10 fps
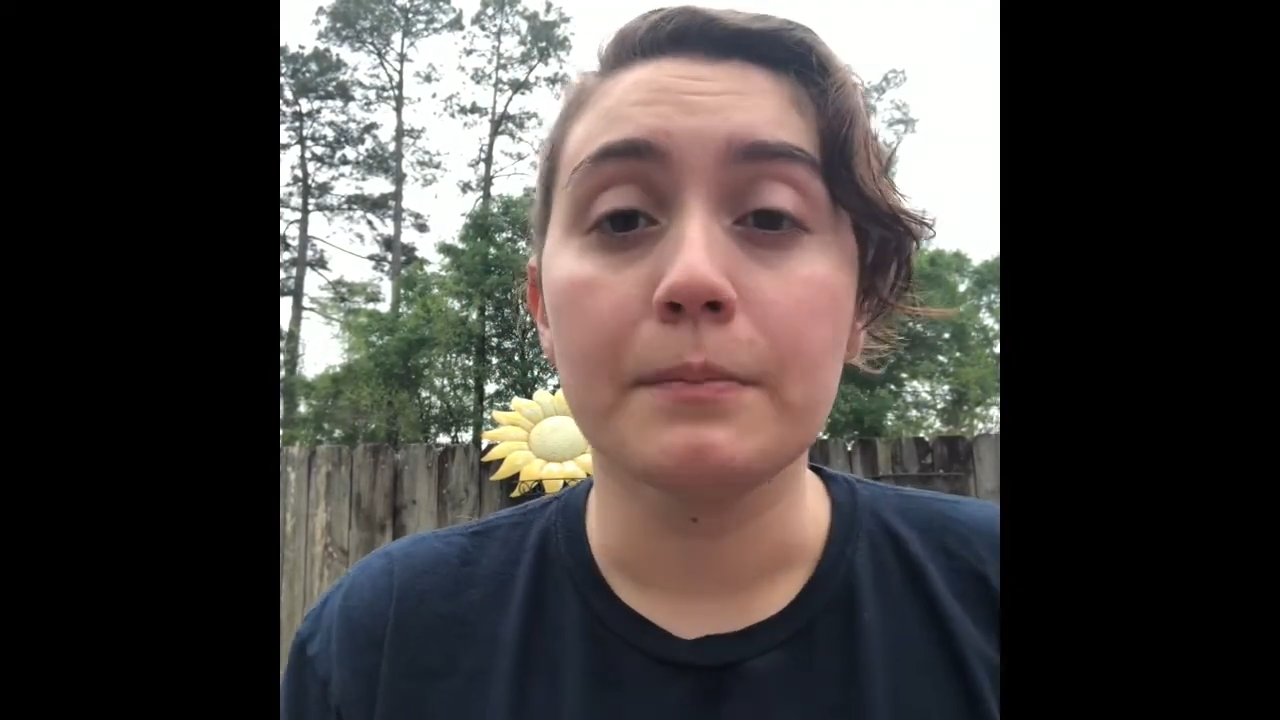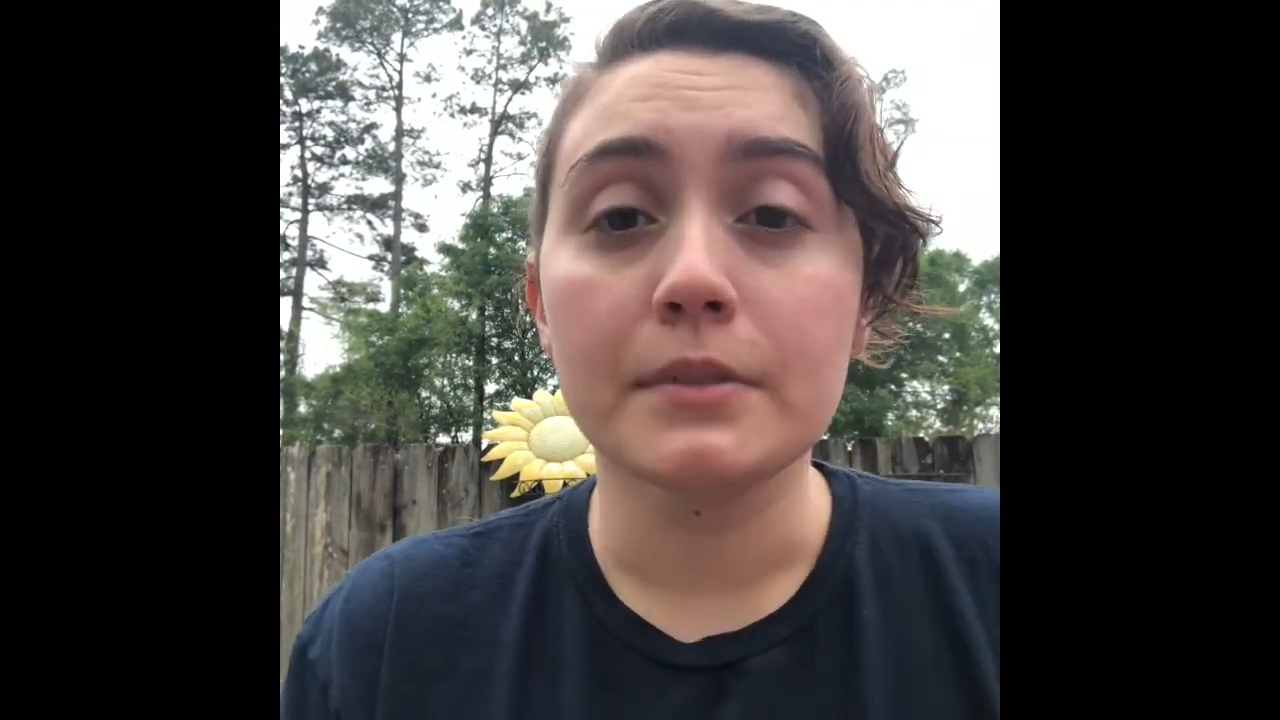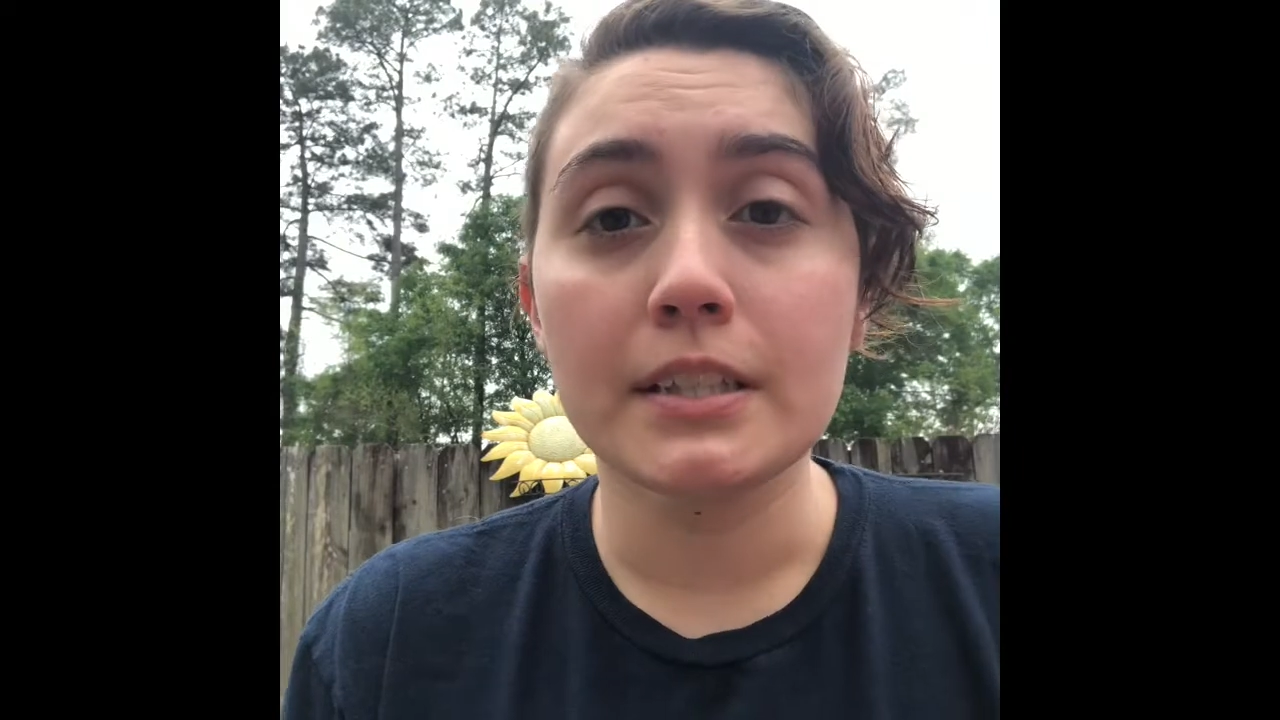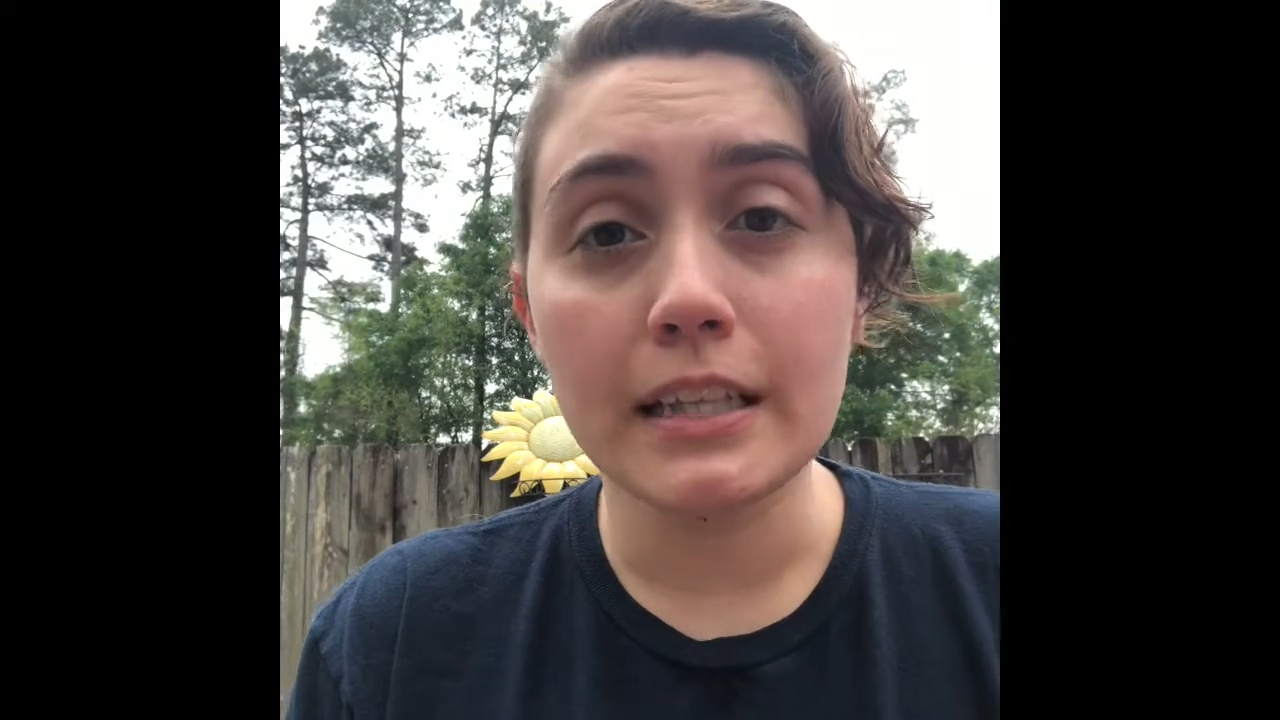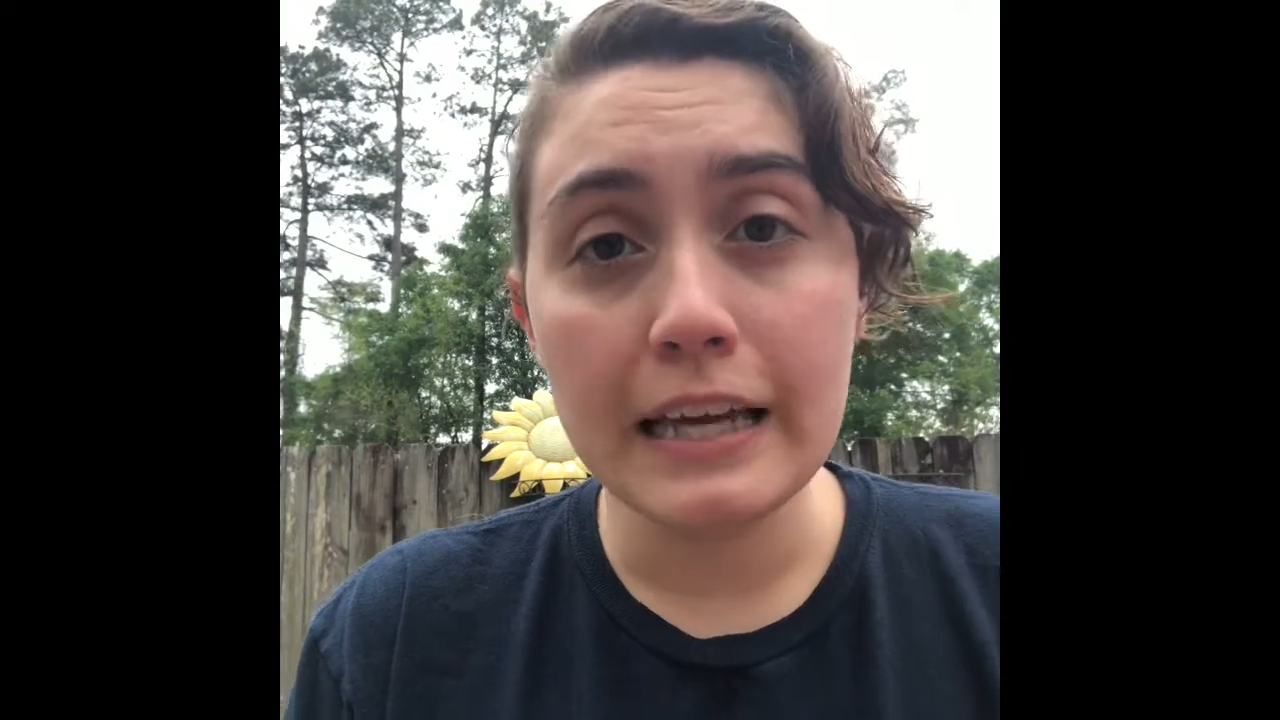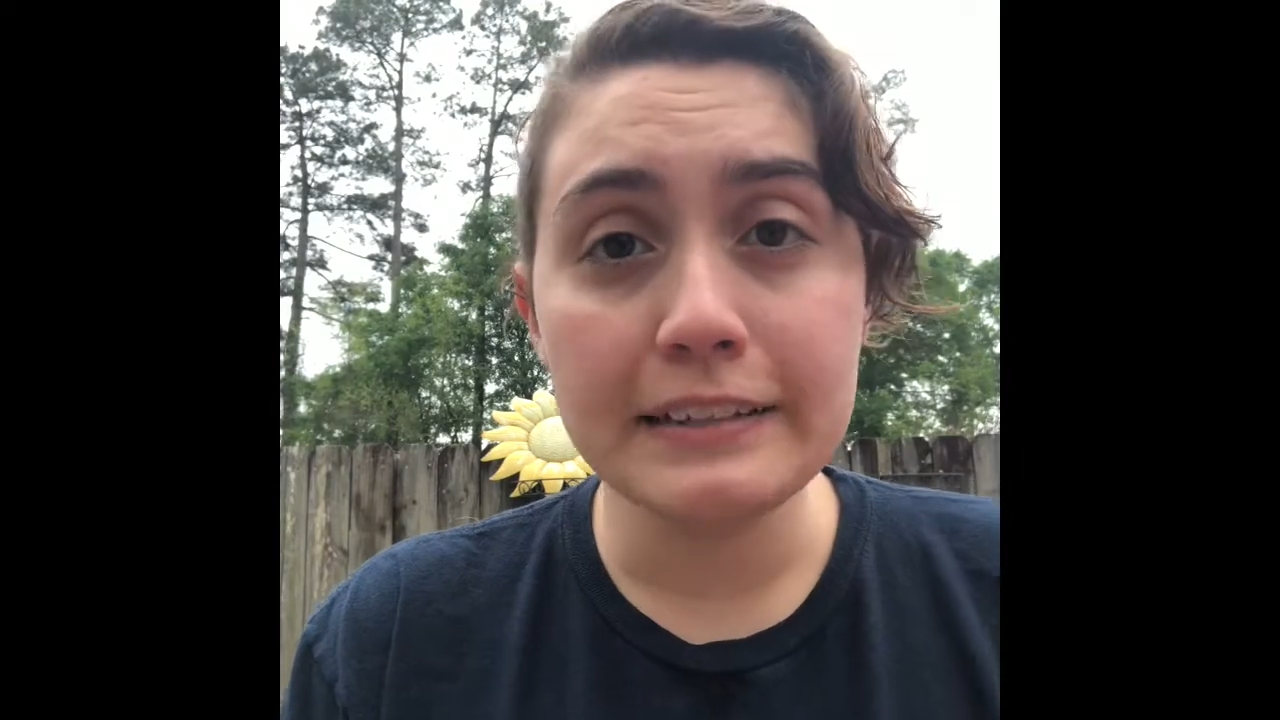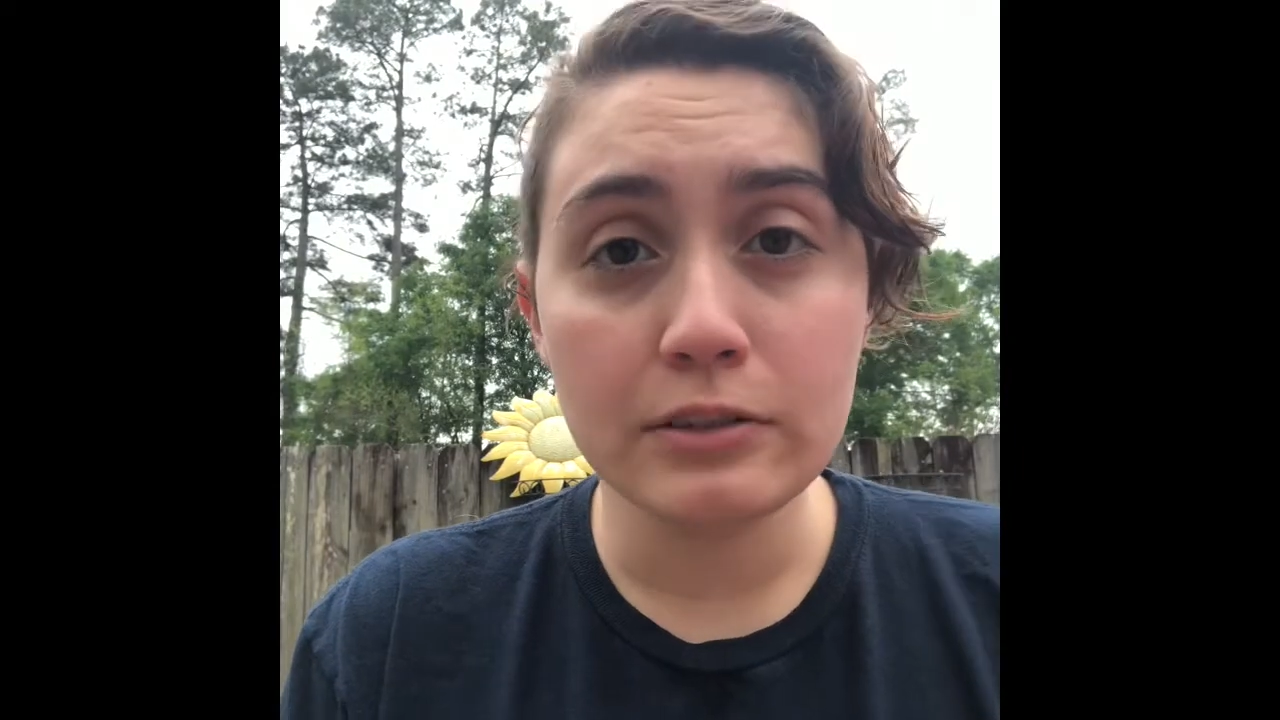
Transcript: Today's